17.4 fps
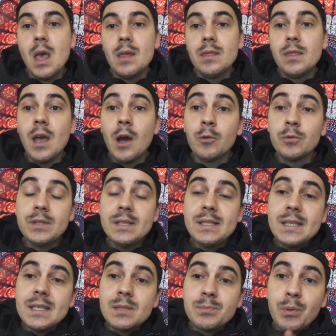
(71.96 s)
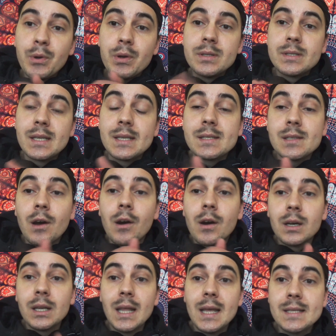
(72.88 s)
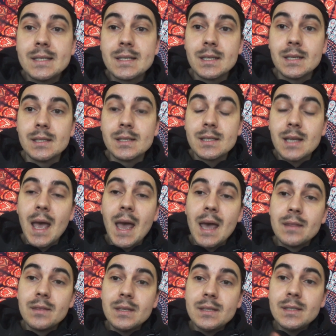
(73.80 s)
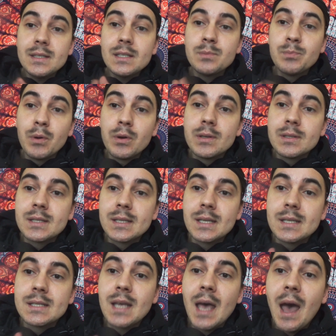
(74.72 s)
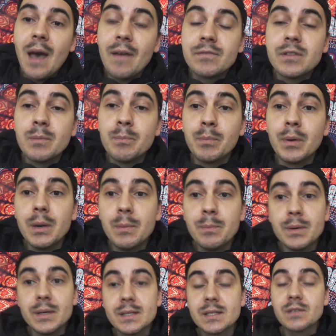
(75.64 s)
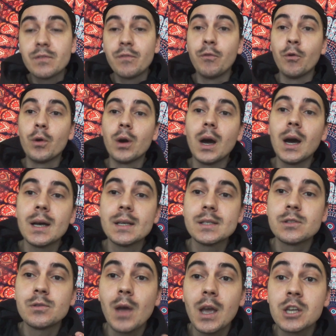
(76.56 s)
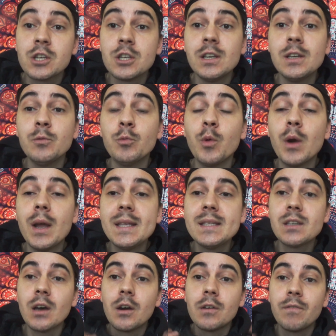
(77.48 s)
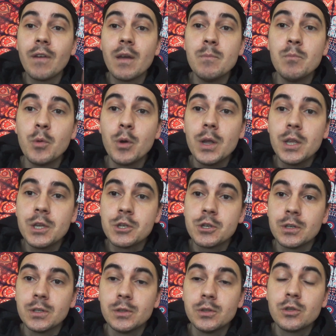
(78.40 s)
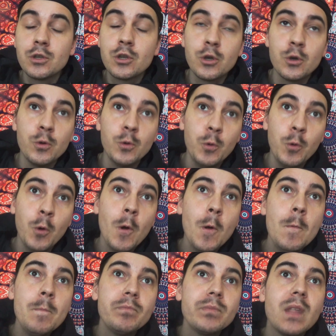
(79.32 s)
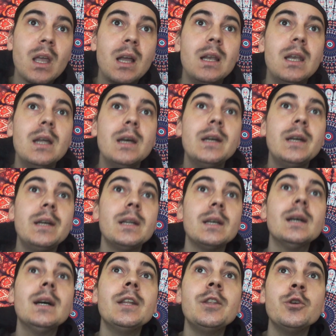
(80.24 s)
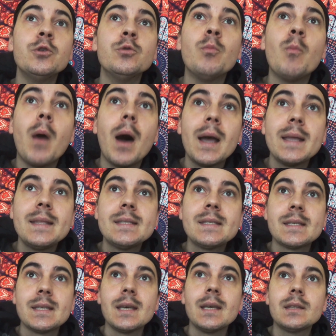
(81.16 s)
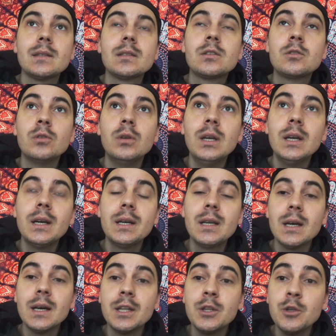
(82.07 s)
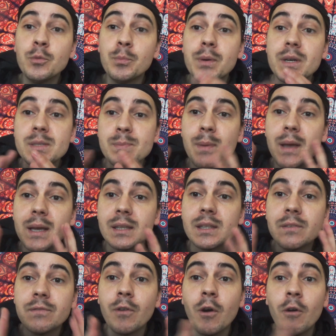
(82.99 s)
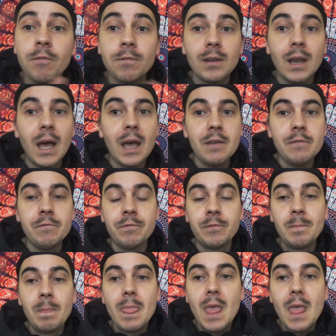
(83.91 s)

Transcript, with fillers: Now, these experiences are lessons, and these experiences have the purpose for us to actually raise our vibration, to learn a new mindset, to learn a new perspective of life.